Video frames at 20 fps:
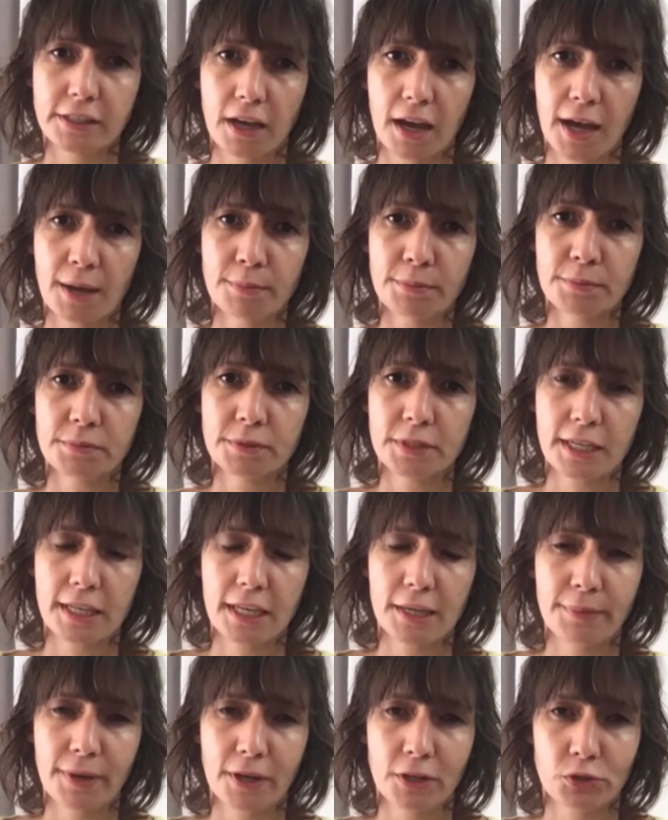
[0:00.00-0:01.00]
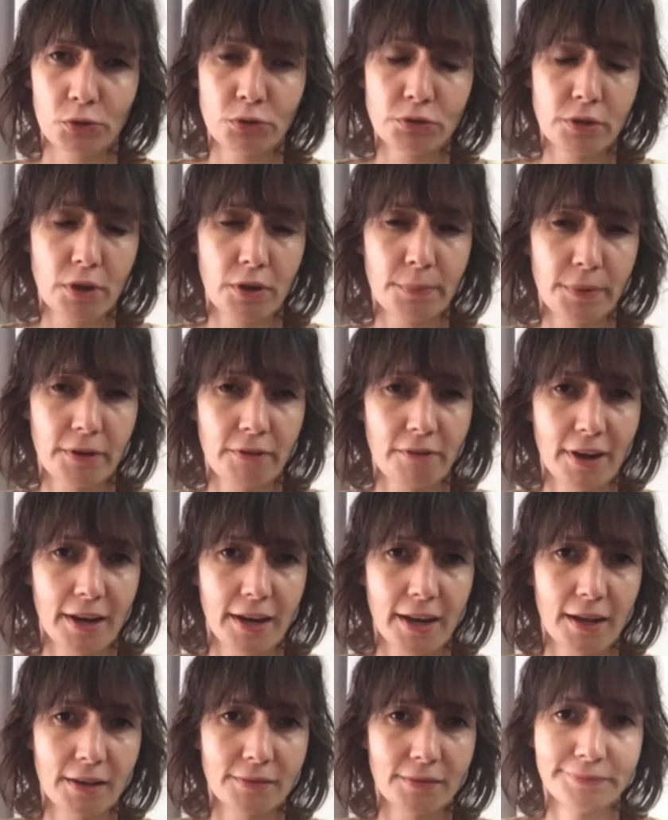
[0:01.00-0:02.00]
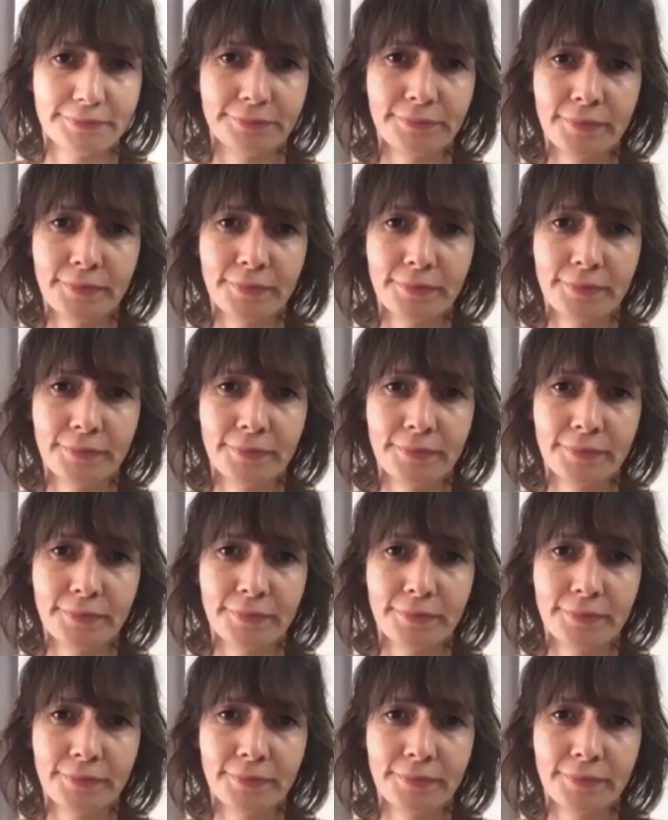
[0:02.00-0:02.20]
their time to keep our doors open right now.